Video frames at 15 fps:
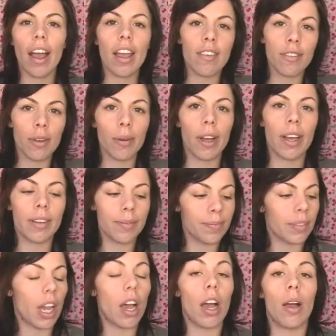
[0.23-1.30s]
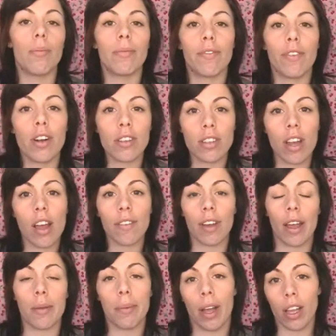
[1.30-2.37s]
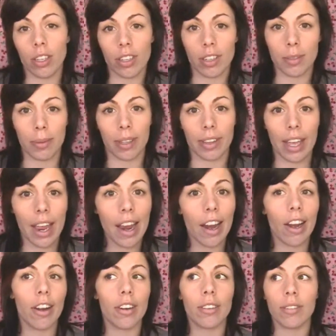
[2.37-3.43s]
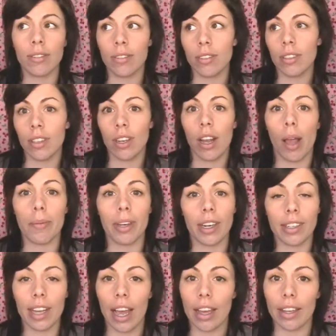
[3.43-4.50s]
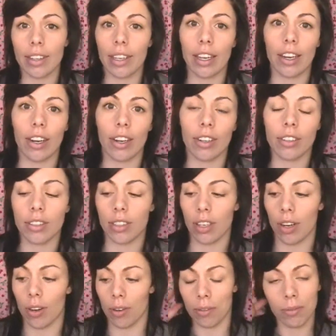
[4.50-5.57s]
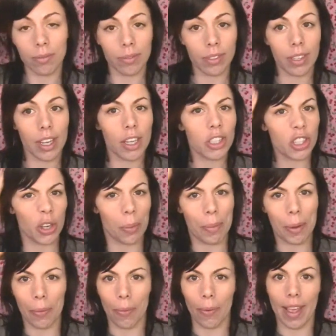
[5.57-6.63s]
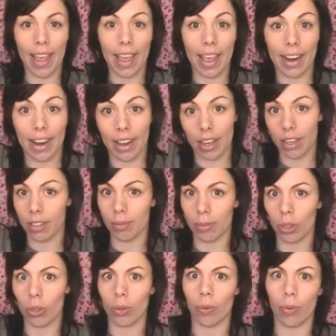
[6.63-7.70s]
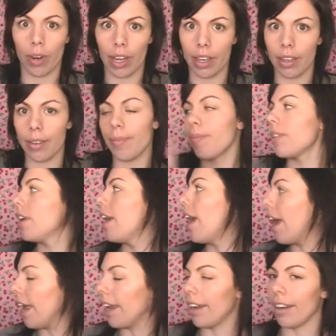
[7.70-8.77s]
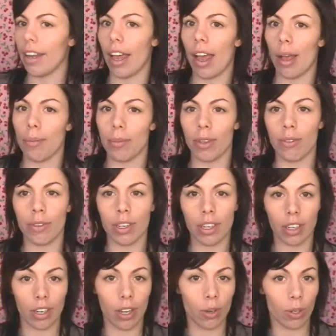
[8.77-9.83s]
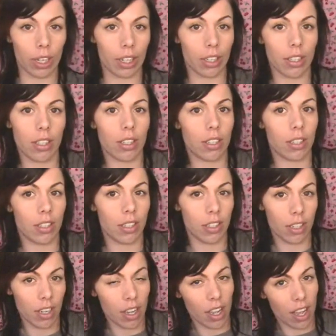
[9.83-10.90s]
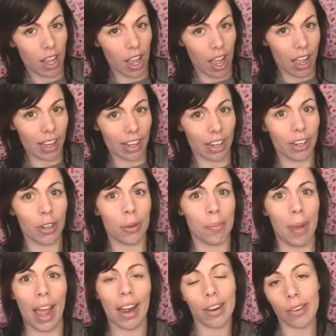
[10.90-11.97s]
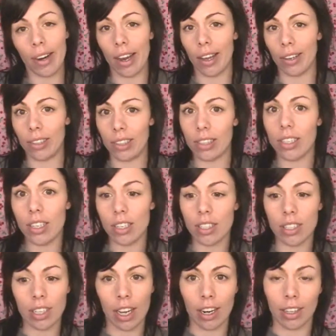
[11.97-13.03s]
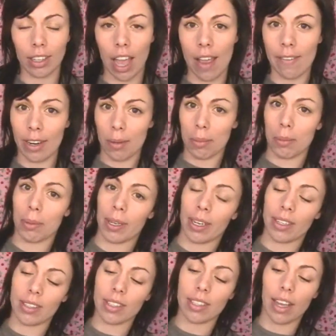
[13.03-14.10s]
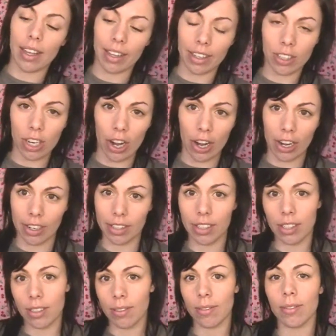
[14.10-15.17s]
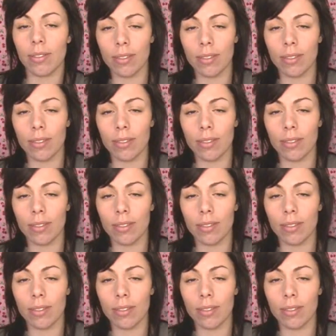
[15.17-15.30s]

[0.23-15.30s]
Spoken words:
Hi everyone! First off, I apologize about the hair. I'm gonna dye it later, so it's gonna be red. Going red. And if you didn't notice, I got a new background to kind of liven up the place. I like cherries.